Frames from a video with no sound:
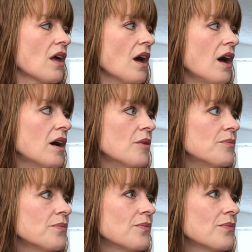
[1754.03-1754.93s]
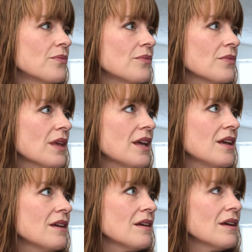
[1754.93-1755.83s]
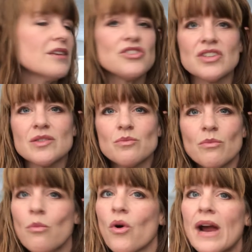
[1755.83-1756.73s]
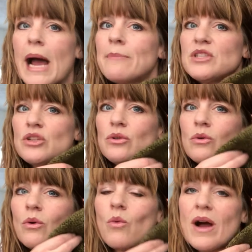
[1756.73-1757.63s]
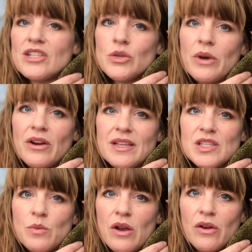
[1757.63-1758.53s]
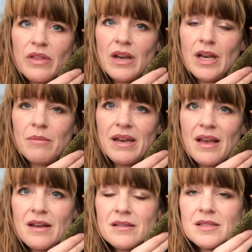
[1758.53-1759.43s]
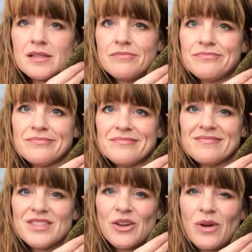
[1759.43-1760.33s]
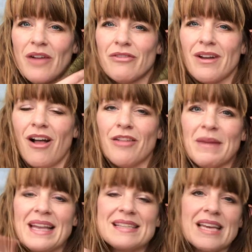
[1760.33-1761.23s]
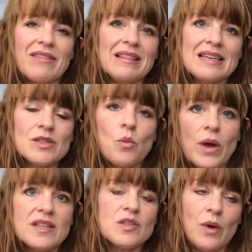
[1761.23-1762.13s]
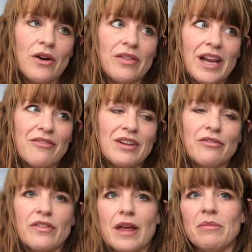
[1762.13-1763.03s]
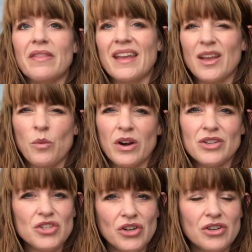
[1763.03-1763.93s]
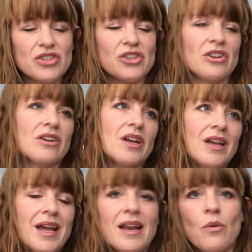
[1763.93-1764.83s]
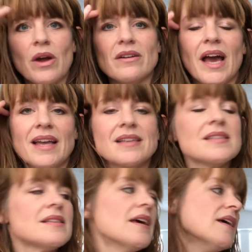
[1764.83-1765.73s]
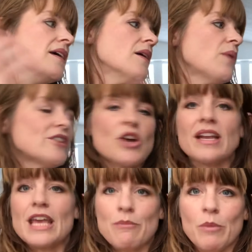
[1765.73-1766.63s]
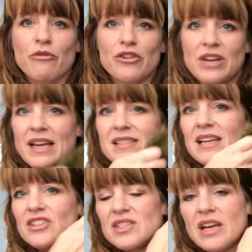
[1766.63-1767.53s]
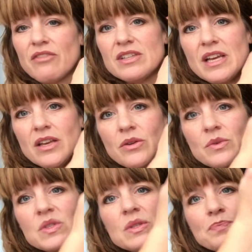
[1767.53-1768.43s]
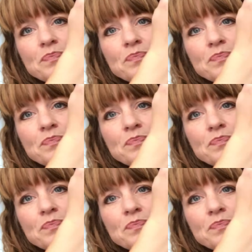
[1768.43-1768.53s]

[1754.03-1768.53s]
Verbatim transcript: Um, he is just more apt to want to wear his sweater than anybody else. So every all of my kids have at least one sweater that I've knit for them that they can wear to church or anywhere nice. I try to keep them for nice, not just everyday use.